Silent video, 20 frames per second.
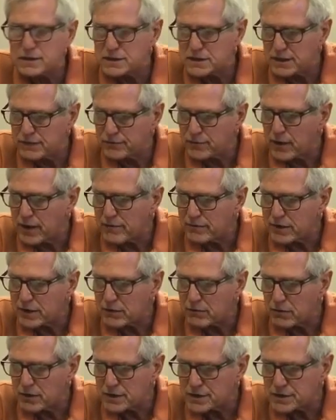see if we have any
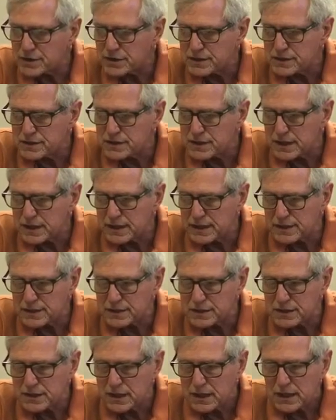questions, is